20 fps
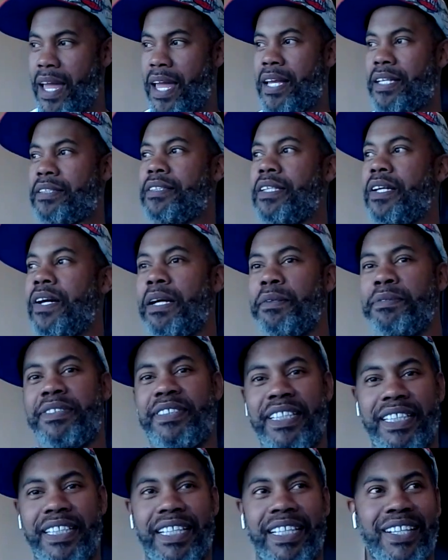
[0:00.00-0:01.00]
And so I'm
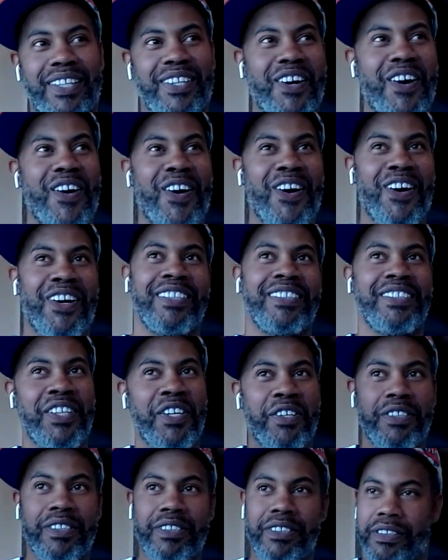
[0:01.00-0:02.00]
sitting in the car. You
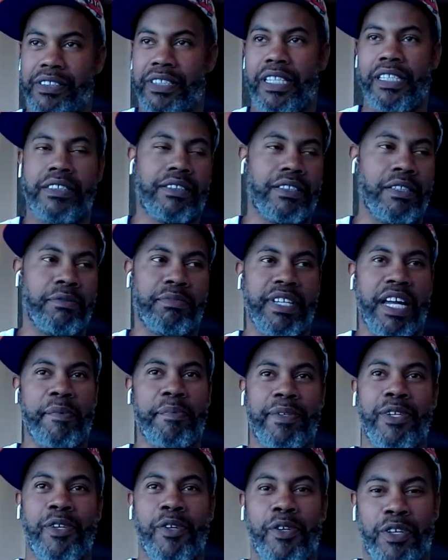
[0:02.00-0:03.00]
know, it's, it's some
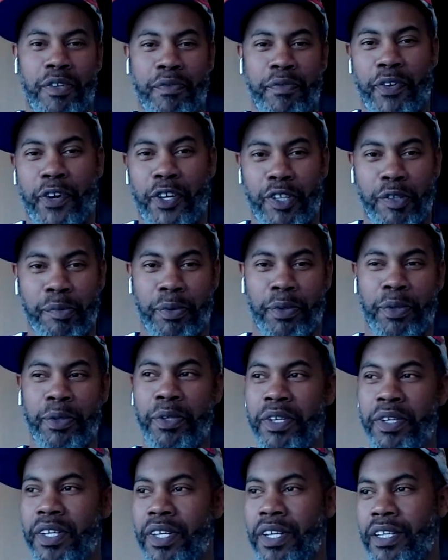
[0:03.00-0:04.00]
type of little
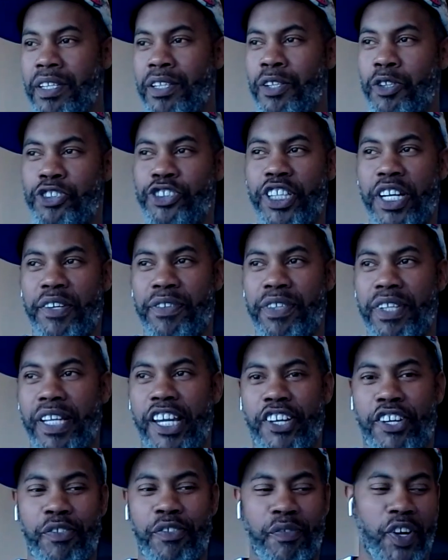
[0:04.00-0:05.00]
convertible, little
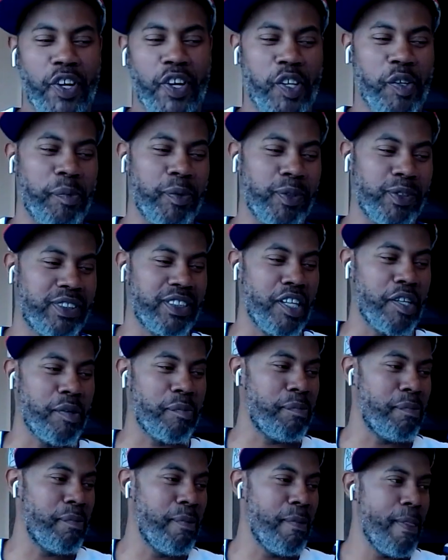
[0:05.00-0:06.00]
Chevrolet convertible,
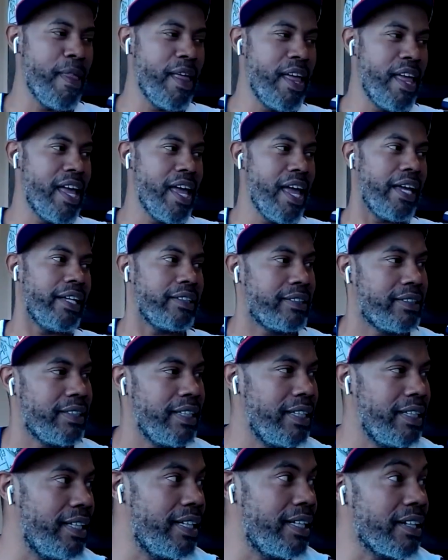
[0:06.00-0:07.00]
something. And
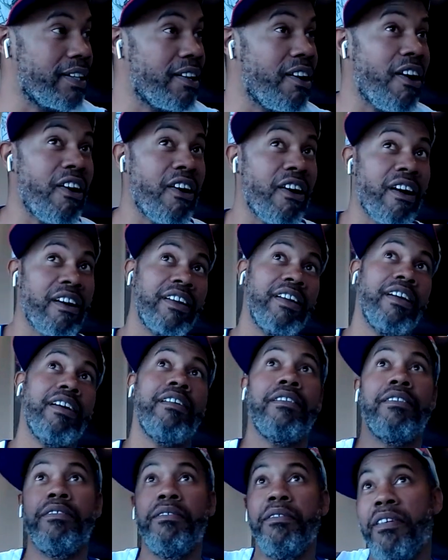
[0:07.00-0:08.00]
sitting in the car,
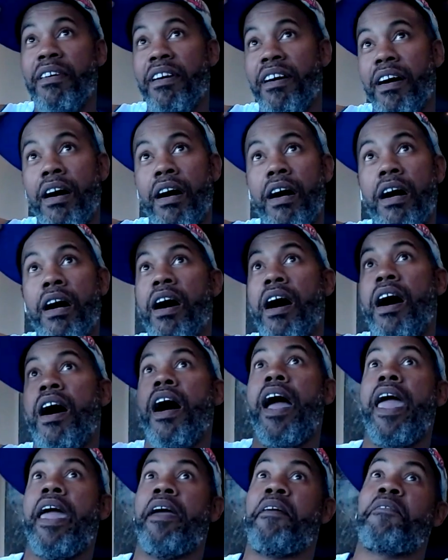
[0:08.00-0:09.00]
yo,
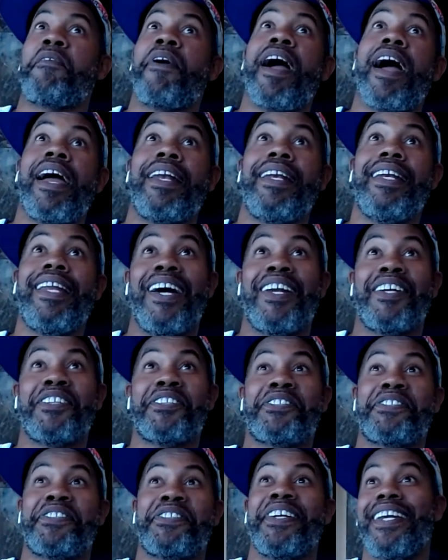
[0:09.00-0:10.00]
and riding down the
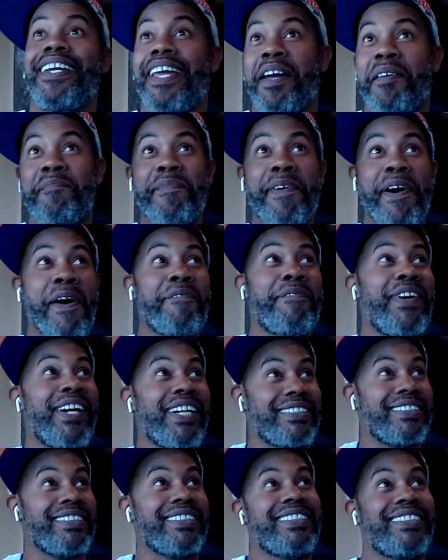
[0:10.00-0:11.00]
street, and
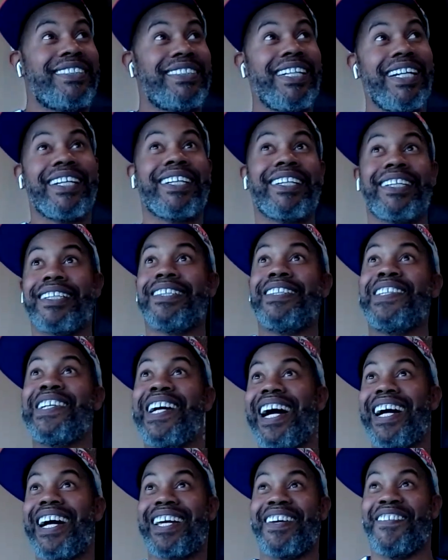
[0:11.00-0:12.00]
motherfuckers is cheering. You
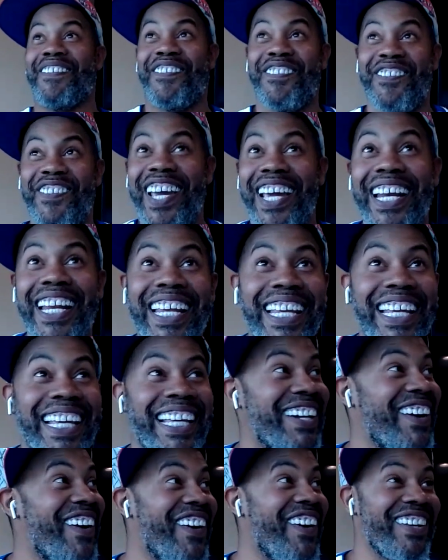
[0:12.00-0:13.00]
got confetti
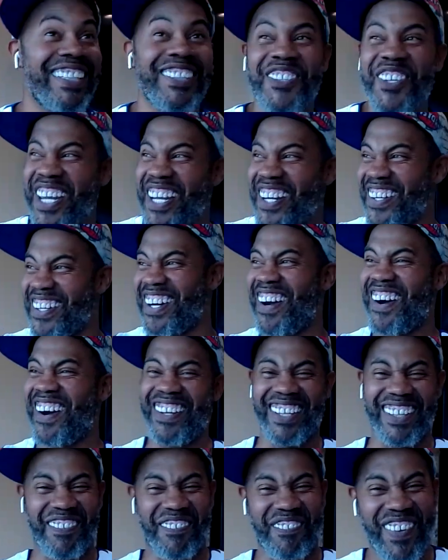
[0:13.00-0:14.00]
and all you hearing
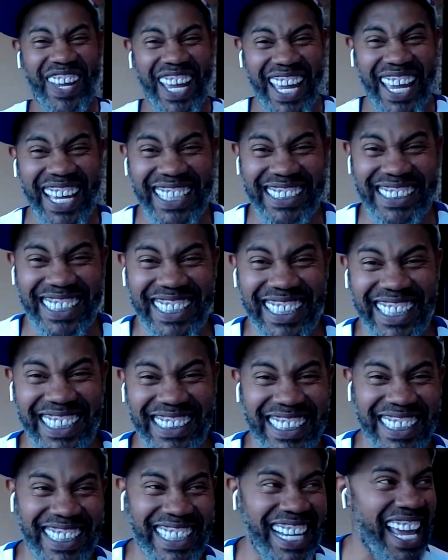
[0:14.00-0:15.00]
all the fans and
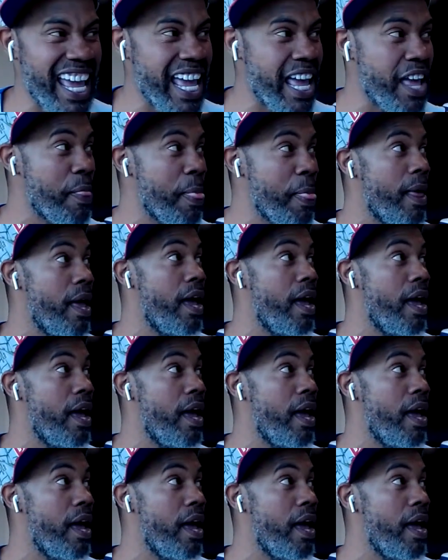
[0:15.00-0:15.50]
this and that.